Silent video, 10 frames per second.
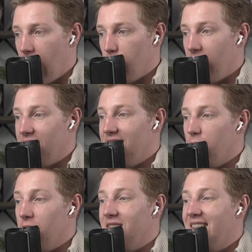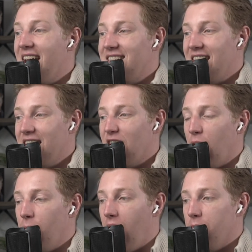with net
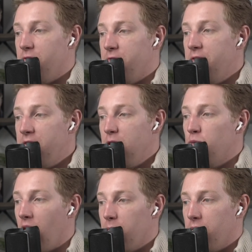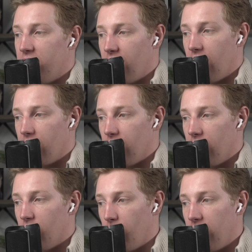income up 51%
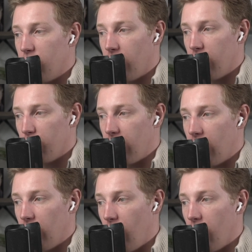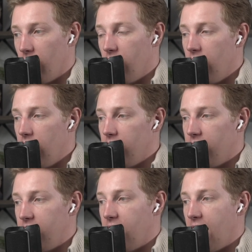in 2023 alone to sit